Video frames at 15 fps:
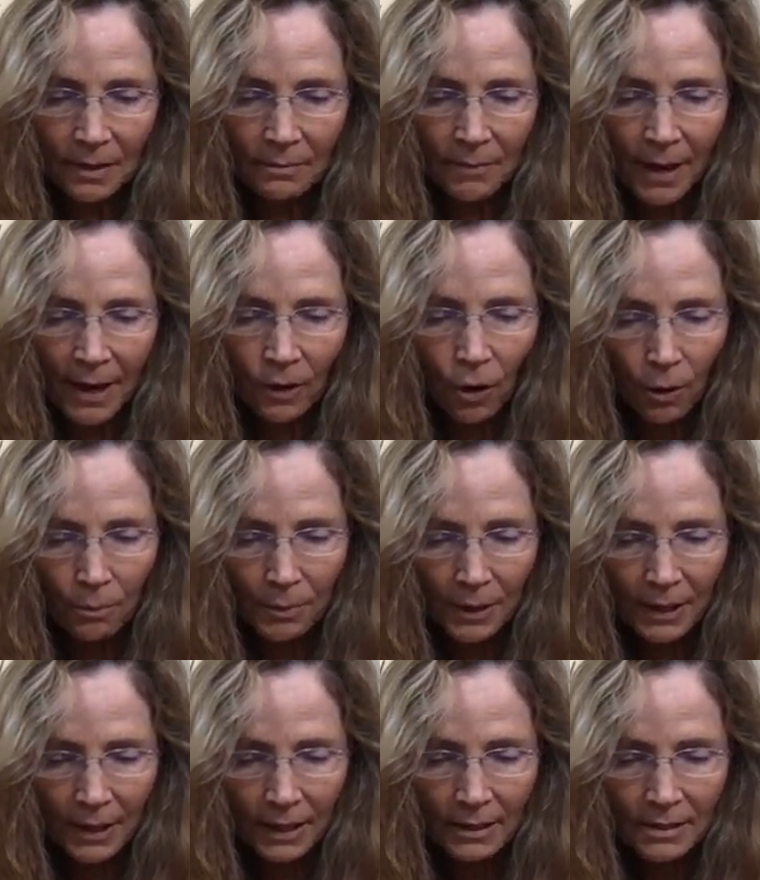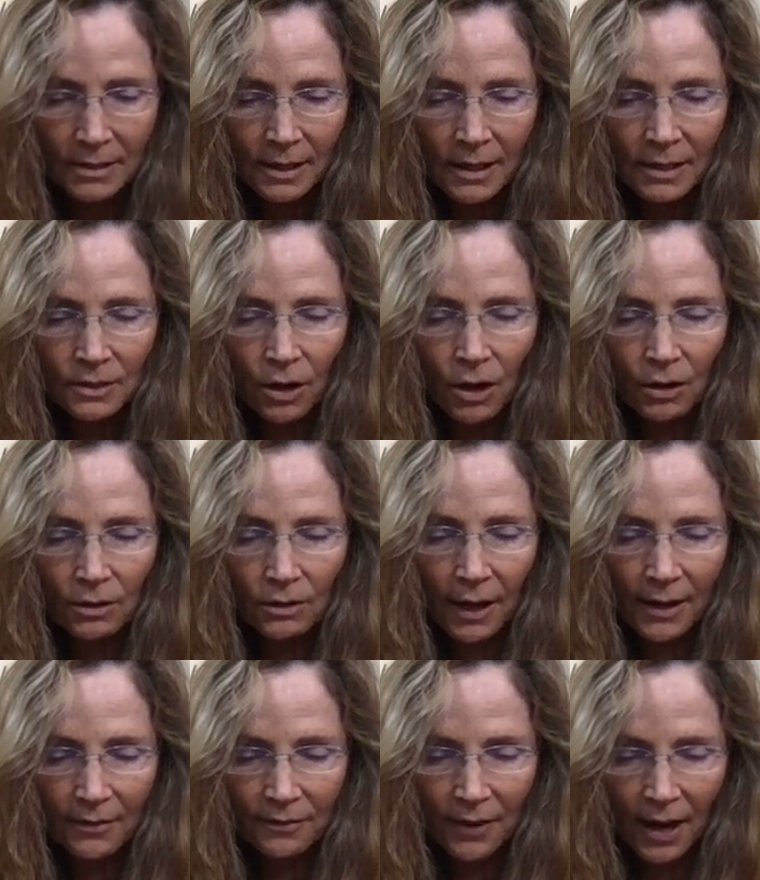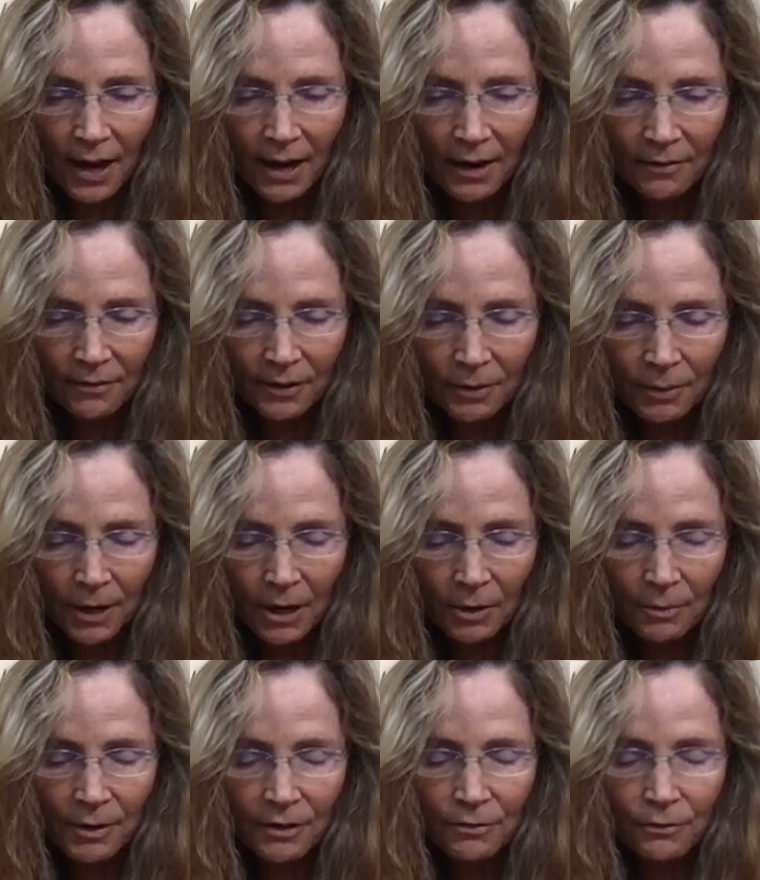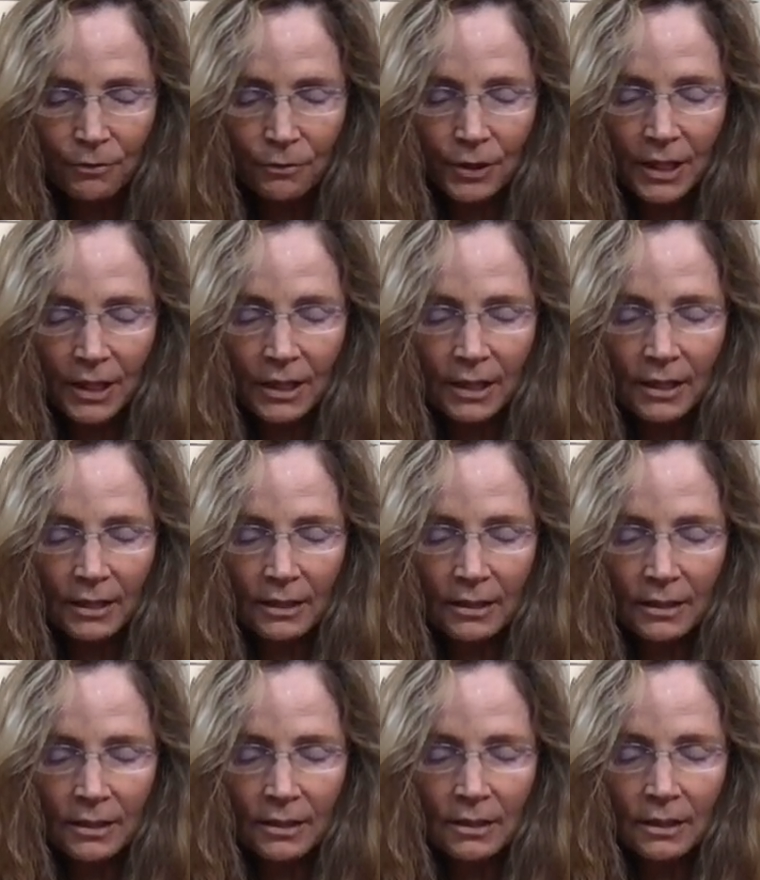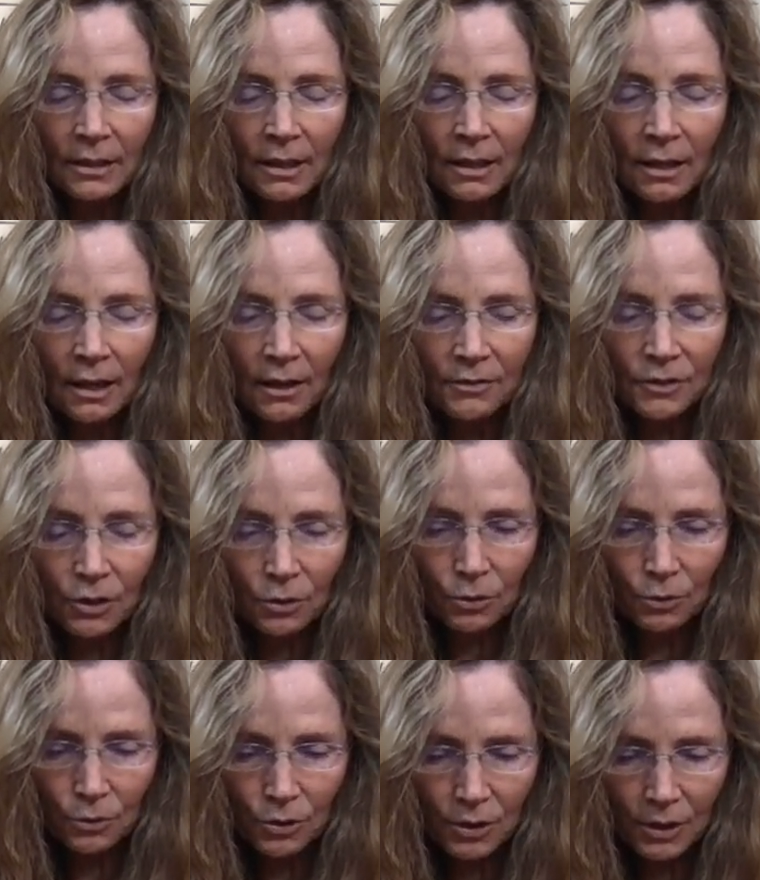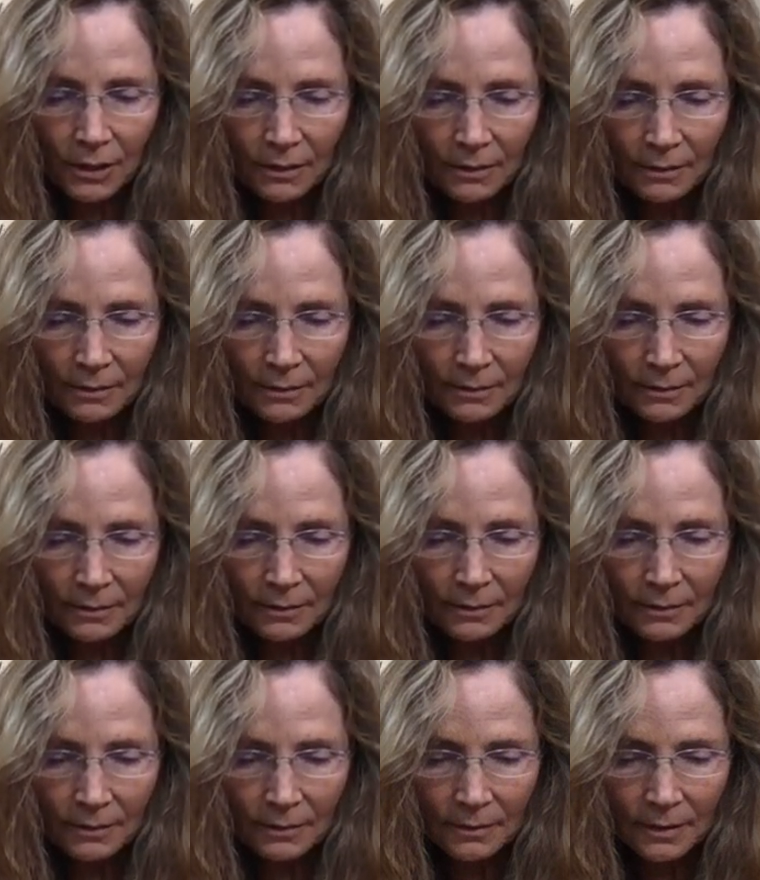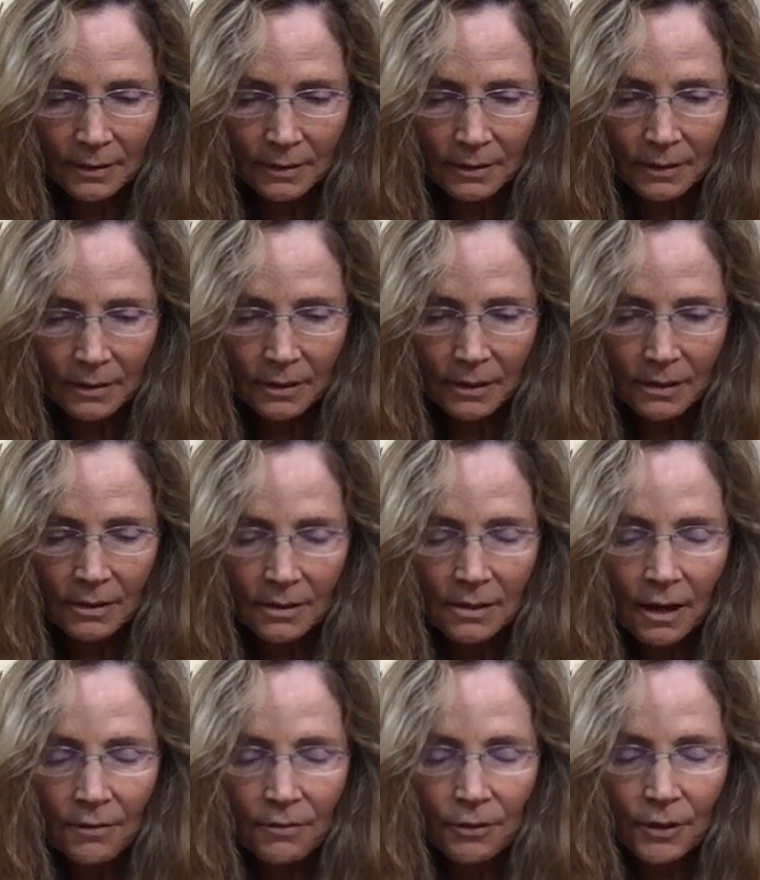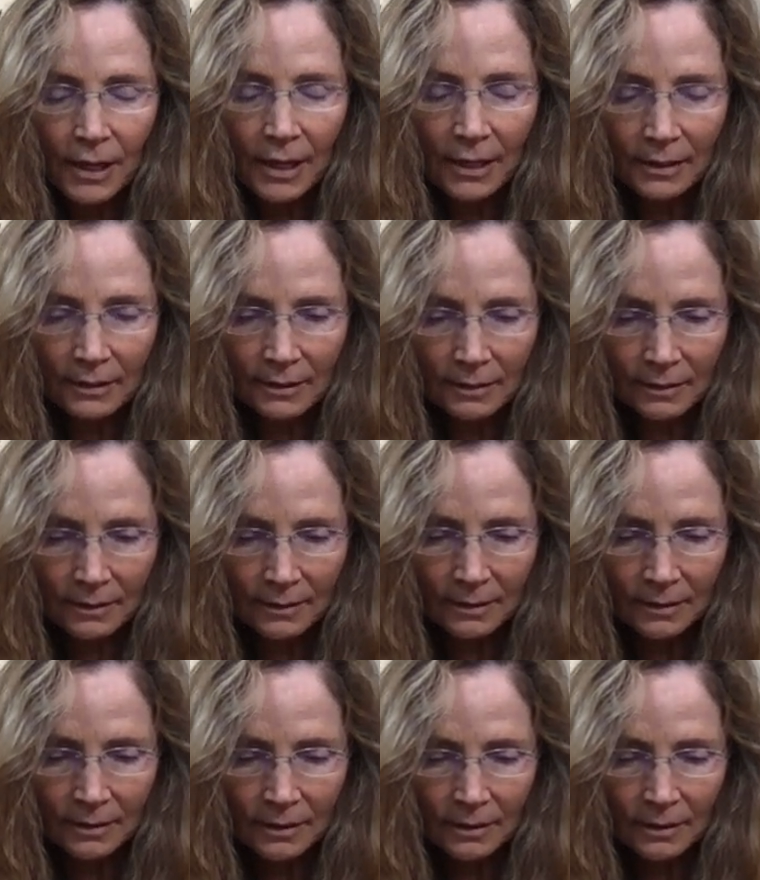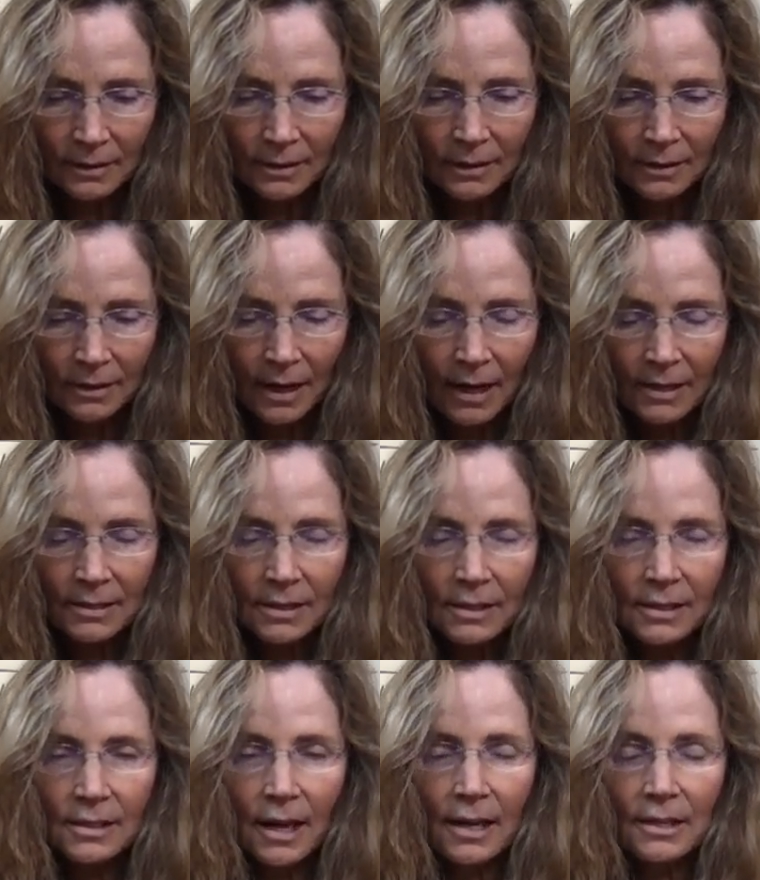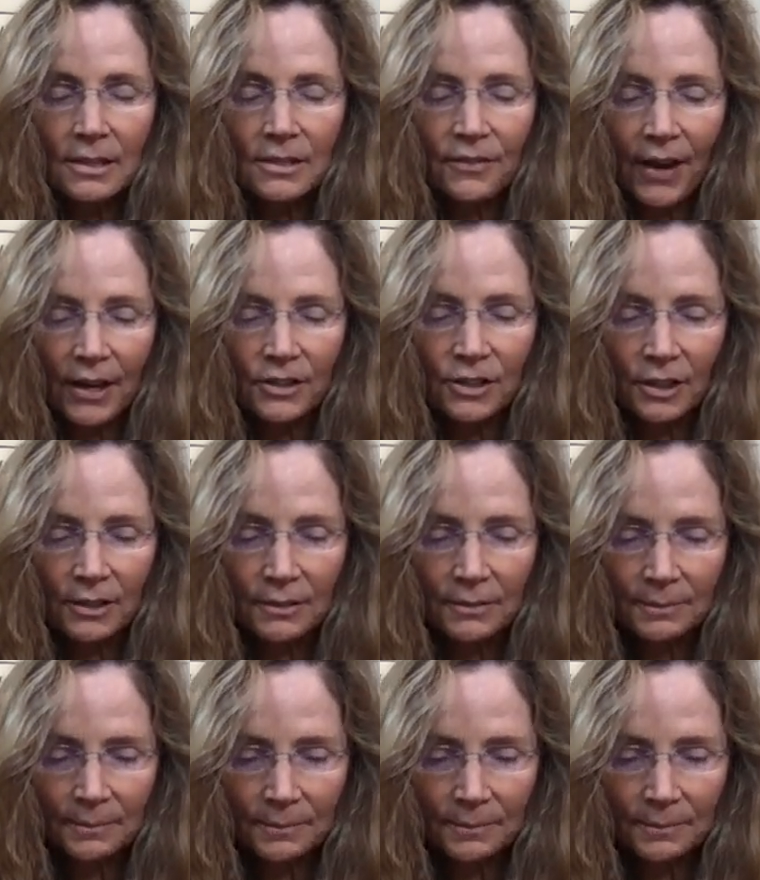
May all beings and all life everywhere be free of delusion, suffering, and dissatisfaction.